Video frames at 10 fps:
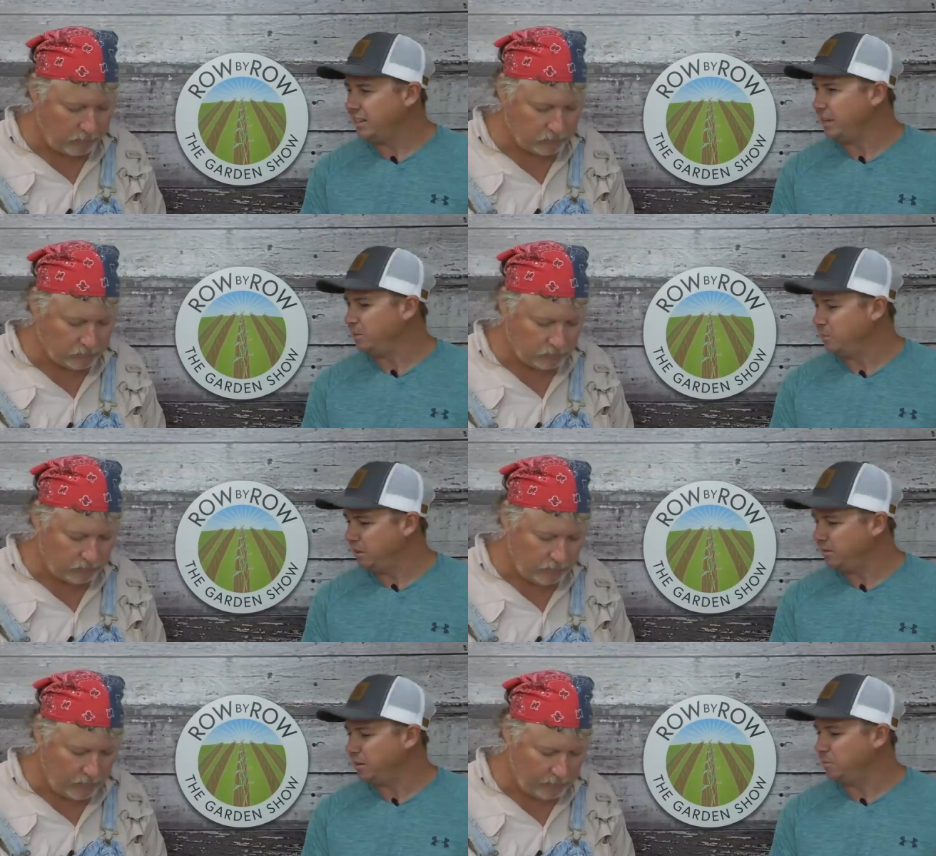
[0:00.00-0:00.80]
Speaker 1: he can't
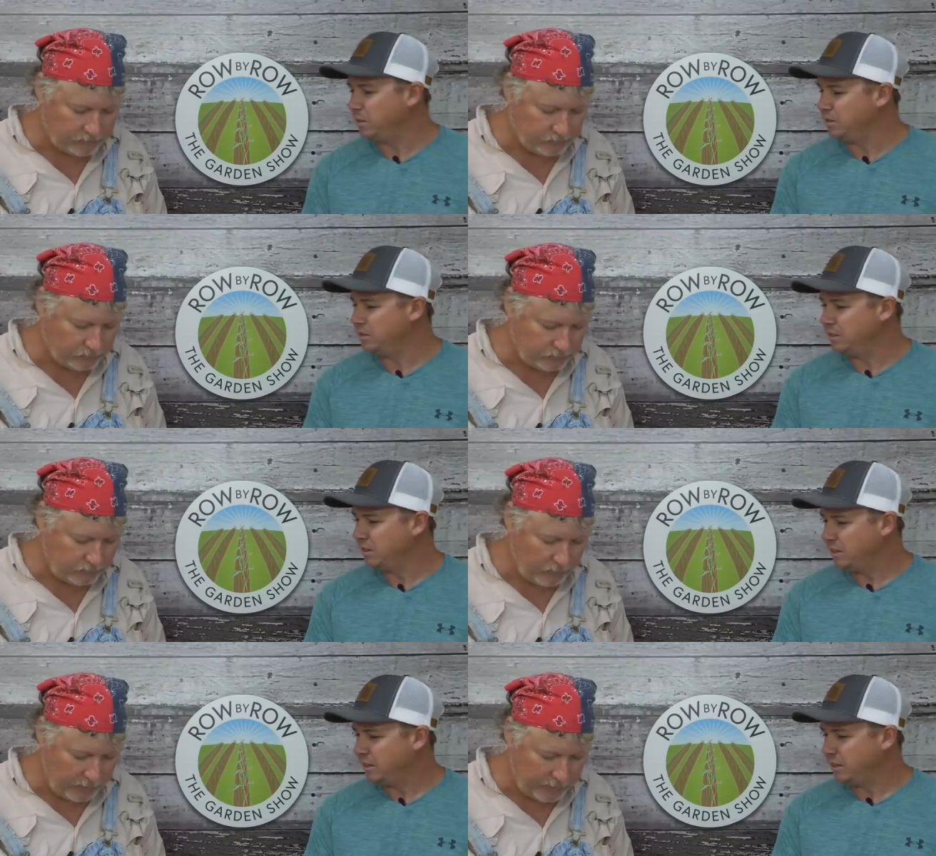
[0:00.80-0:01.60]
believe how much
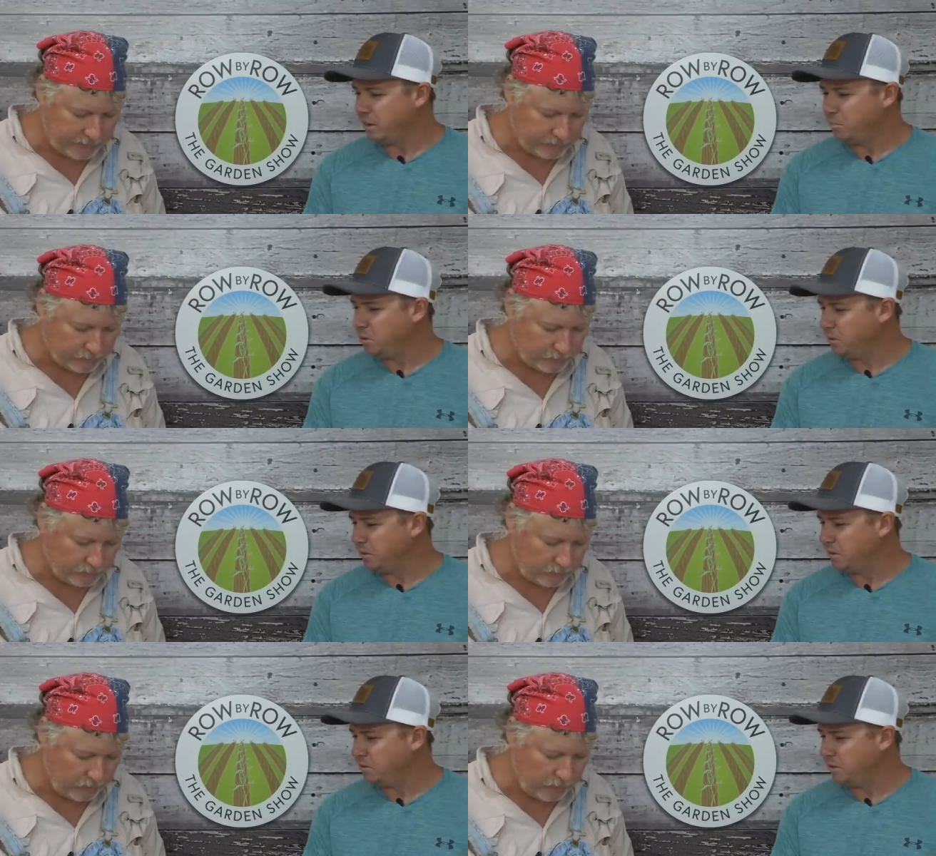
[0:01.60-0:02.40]
they
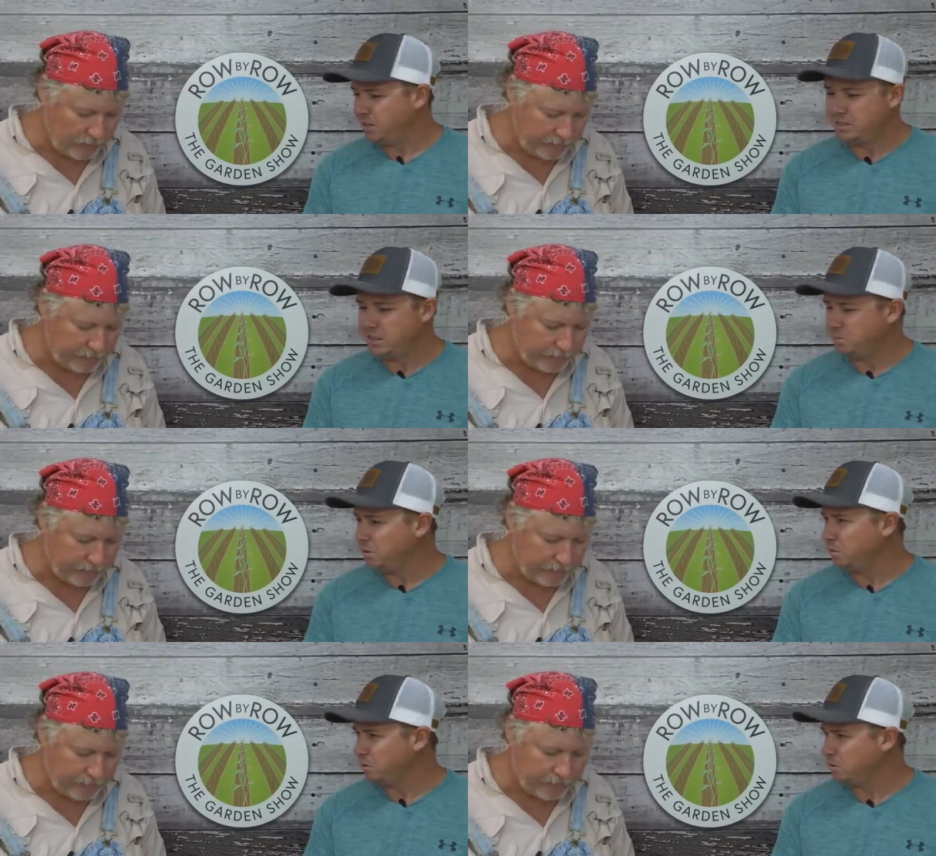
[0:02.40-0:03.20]
putting on. He said he's
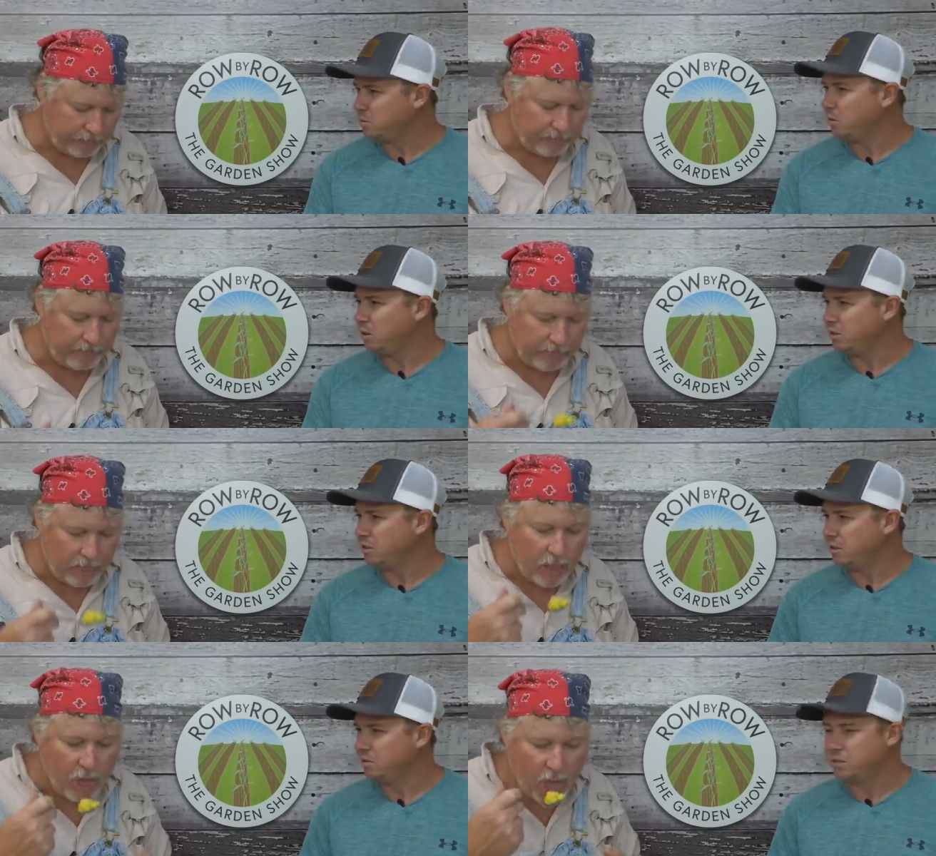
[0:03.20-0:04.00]
been growing
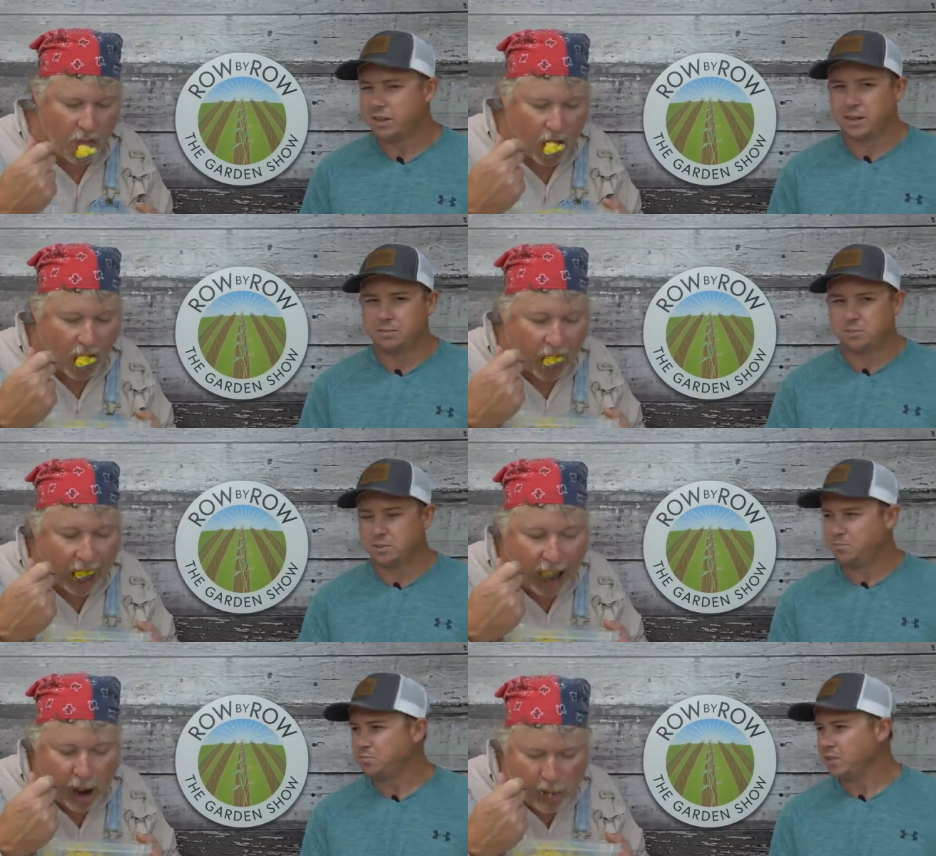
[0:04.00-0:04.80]
squash a long time.
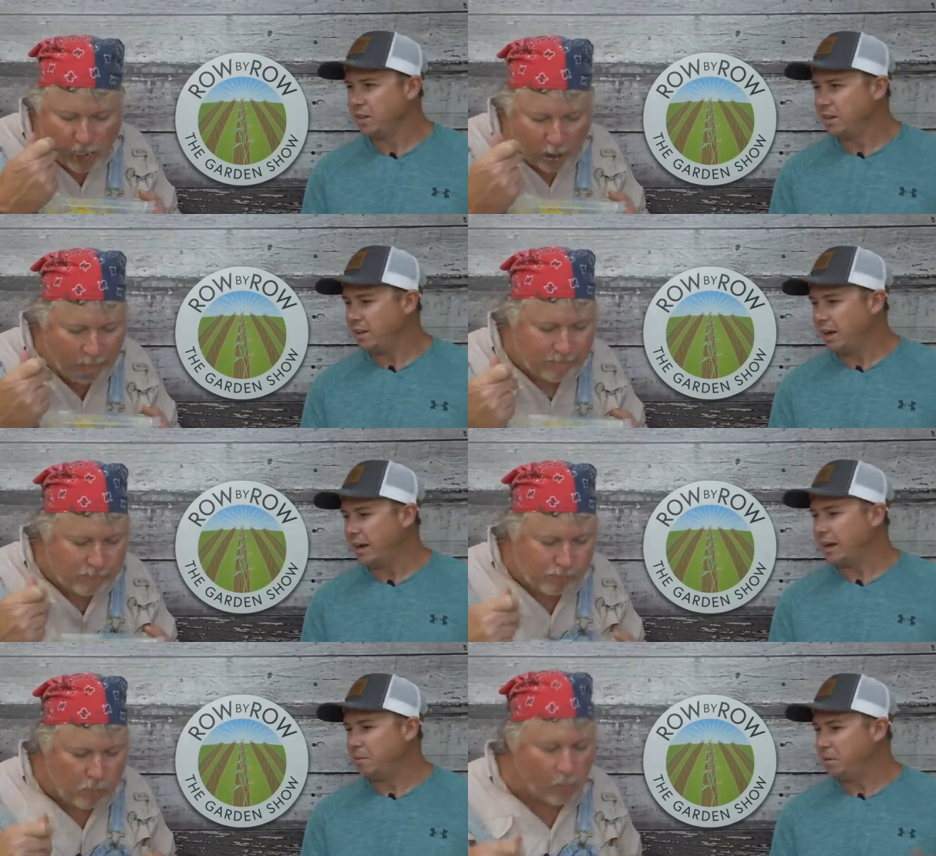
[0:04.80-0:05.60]
So
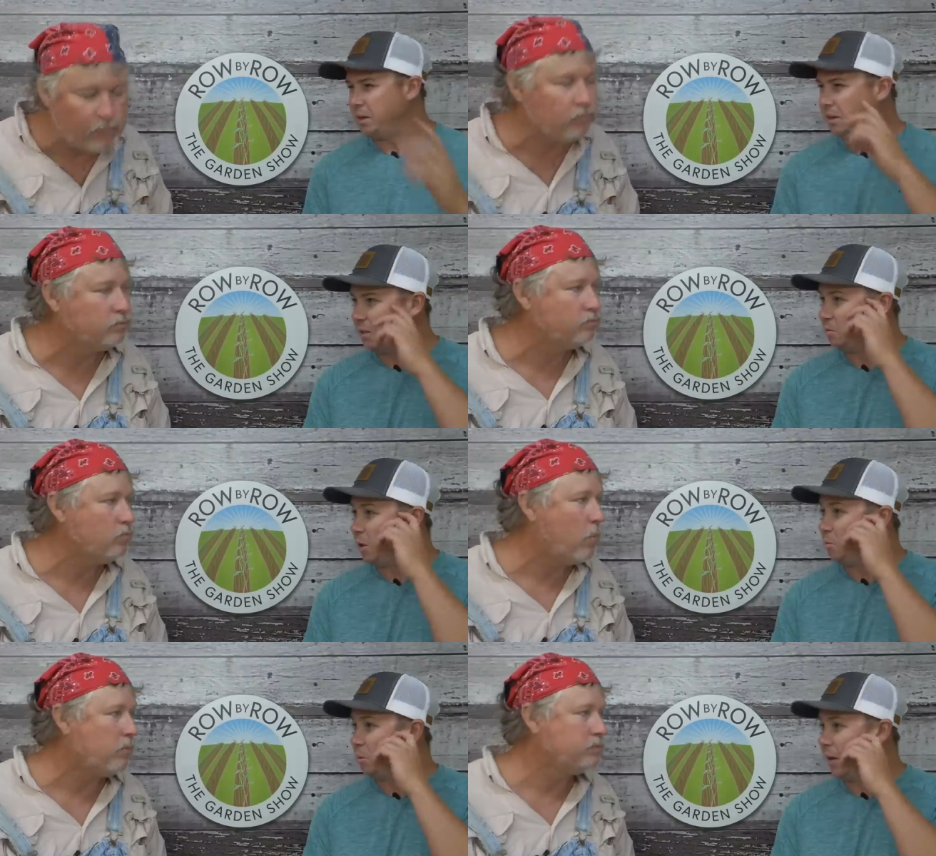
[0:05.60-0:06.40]
I got me another
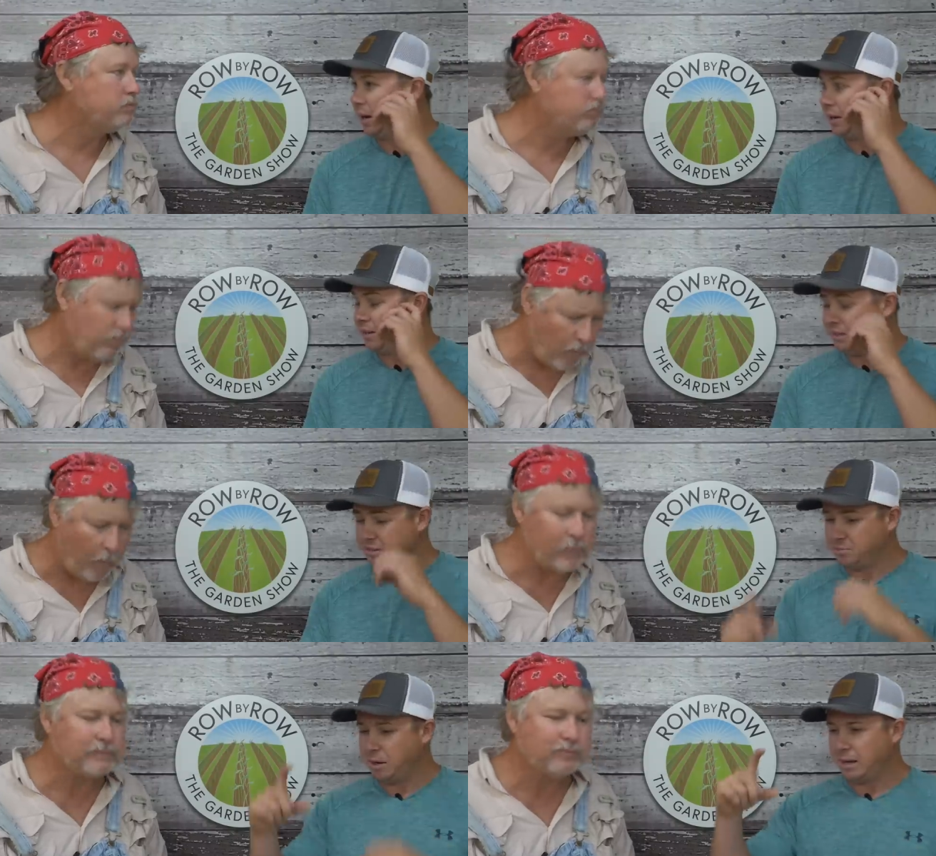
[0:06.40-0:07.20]
row planted
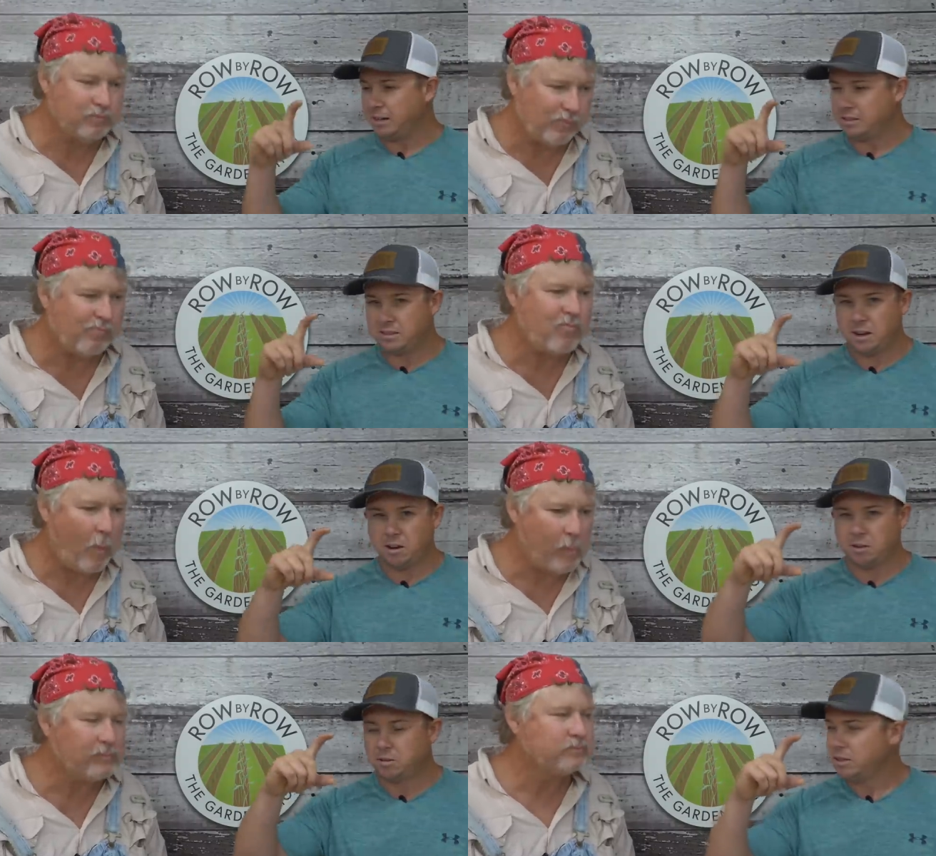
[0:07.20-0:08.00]
that's about this
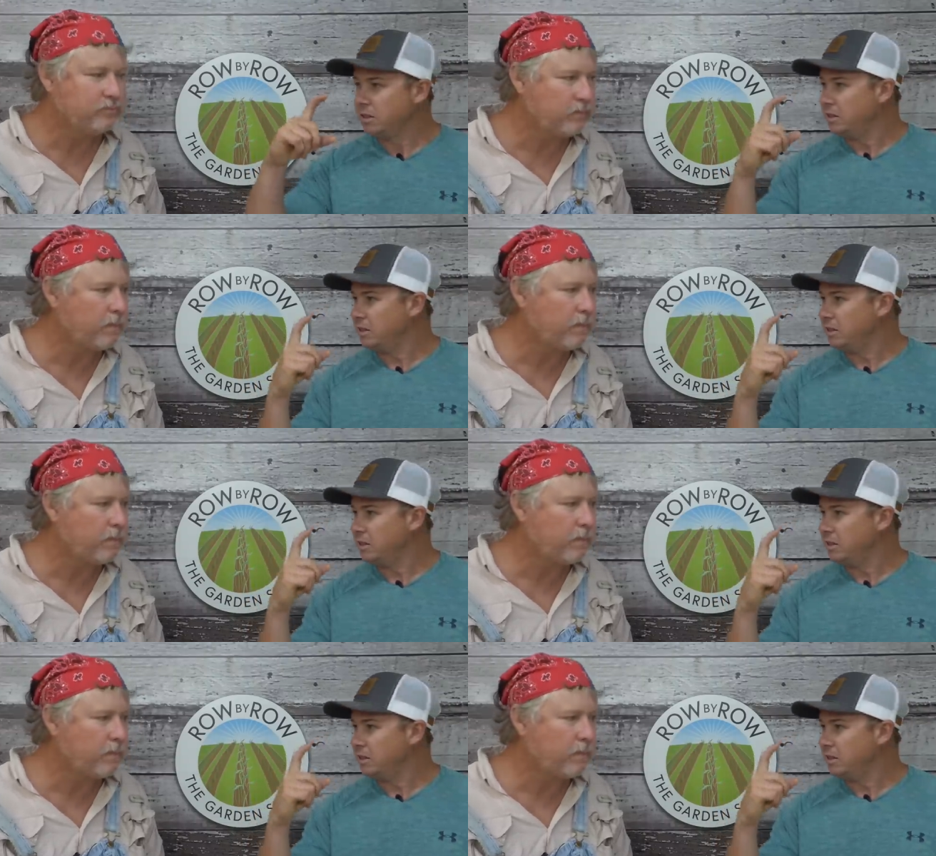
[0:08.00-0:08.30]
tall.